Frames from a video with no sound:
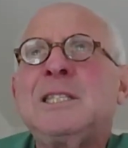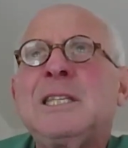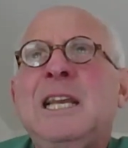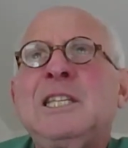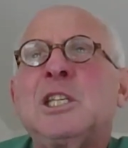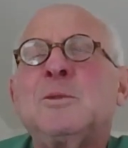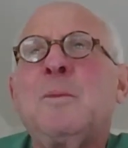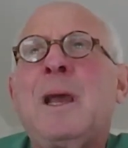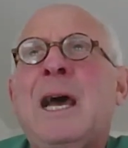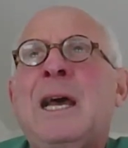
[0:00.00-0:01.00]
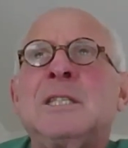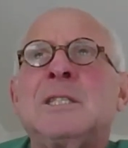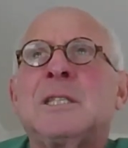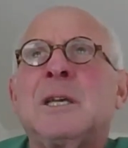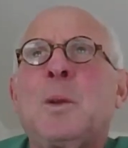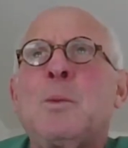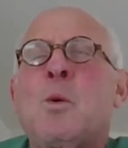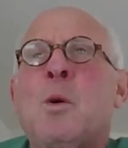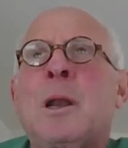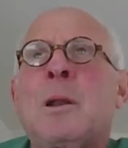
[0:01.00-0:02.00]
is as mad as some
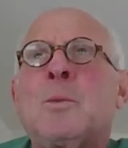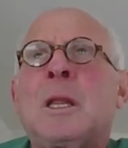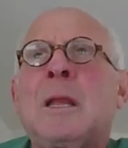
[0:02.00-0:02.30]
people want